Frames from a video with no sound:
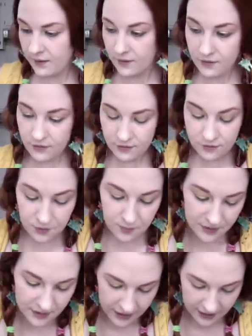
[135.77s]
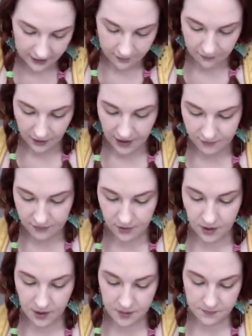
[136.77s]
stupid thing
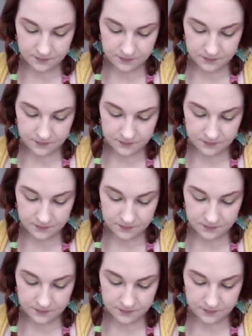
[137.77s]
forever.